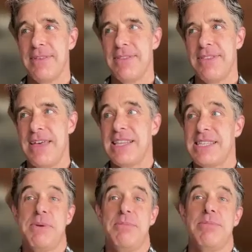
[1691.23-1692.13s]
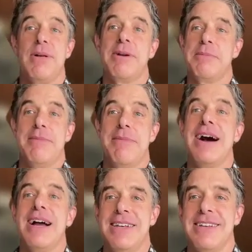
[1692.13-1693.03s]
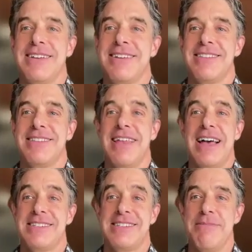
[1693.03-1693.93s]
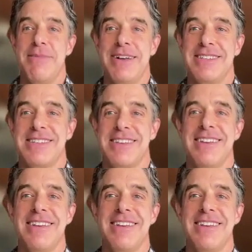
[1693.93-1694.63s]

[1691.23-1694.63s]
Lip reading: that's been blowing my mind the last 8 months.